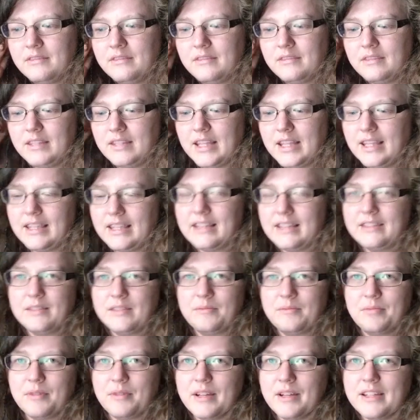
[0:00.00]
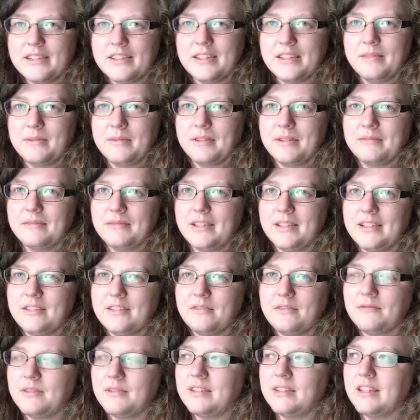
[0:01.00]
they get depressed, they become less of
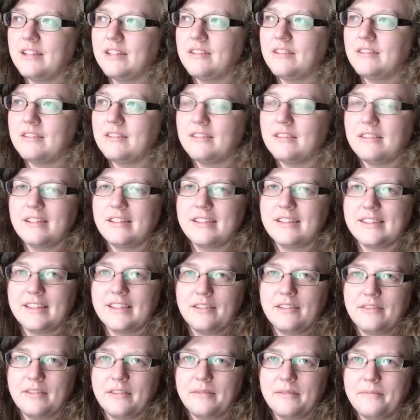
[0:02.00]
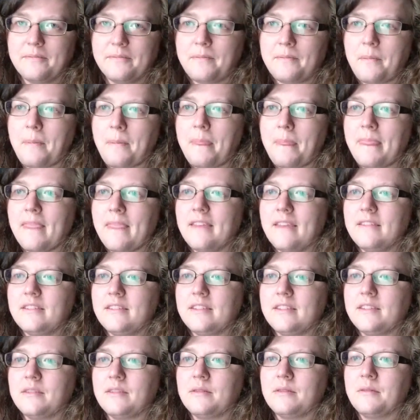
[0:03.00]
what they are, etc.
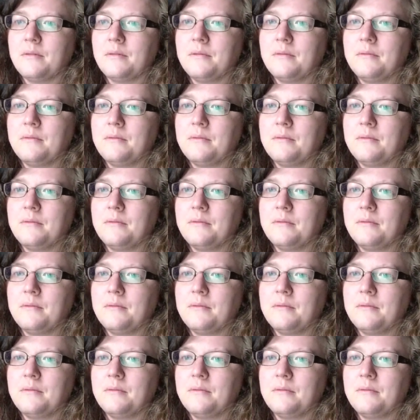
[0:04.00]
So,